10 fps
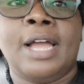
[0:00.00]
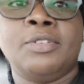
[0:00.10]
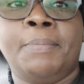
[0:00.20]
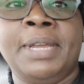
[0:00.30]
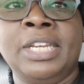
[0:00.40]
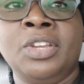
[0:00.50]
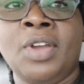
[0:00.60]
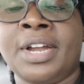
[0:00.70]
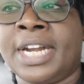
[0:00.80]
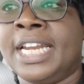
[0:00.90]
you're building
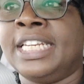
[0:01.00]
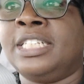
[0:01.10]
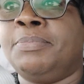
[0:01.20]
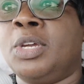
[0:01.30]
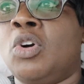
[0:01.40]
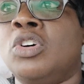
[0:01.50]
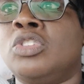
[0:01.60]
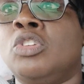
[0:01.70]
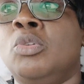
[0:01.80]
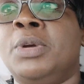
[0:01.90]
your credit
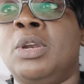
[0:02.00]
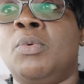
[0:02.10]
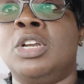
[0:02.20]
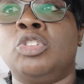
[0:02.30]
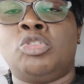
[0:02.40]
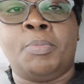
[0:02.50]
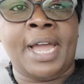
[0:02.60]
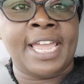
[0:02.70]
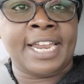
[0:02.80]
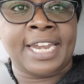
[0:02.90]
because you will want to
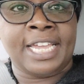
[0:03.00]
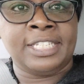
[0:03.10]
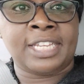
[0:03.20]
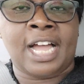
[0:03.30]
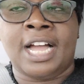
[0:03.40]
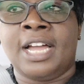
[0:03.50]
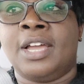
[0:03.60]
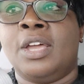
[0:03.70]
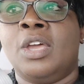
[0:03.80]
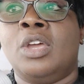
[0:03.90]
buy a nice car.
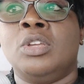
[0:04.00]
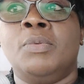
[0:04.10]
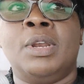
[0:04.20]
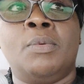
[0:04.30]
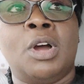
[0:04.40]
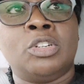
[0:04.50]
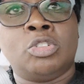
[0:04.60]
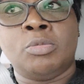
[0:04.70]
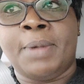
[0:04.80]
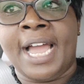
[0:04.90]
You will want
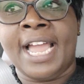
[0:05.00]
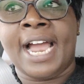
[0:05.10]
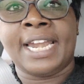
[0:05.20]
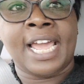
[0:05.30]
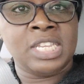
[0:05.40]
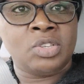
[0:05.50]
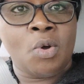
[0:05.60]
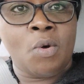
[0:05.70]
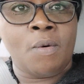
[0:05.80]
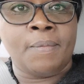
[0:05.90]
to buy a nice
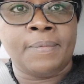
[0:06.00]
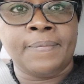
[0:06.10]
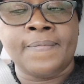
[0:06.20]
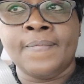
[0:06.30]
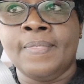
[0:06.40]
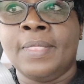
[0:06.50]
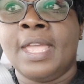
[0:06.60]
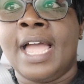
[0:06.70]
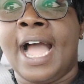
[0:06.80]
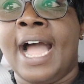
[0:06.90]
home.
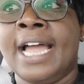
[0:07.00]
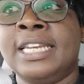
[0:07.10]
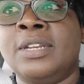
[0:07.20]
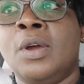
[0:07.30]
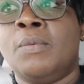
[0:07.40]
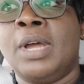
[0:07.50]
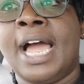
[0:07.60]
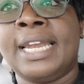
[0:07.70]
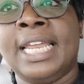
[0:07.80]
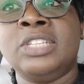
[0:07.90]
Hmm? And well,
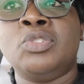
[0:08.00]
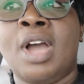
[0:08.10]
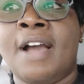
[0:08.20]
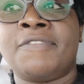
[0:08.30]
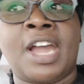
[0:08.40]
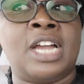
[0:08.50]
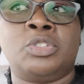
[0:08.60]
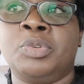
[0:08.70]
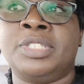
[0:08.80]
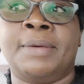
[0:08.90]
unless you have
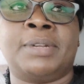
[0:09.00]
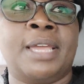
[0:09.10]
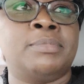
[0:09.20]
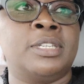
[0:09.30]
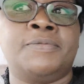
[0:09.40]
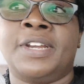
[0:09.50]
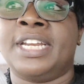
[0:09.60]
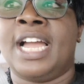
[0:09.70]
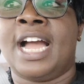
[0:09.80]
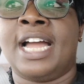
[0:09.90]
cash, which sometimes is
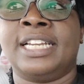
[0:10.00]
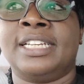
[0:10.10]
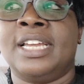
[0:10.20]
very hard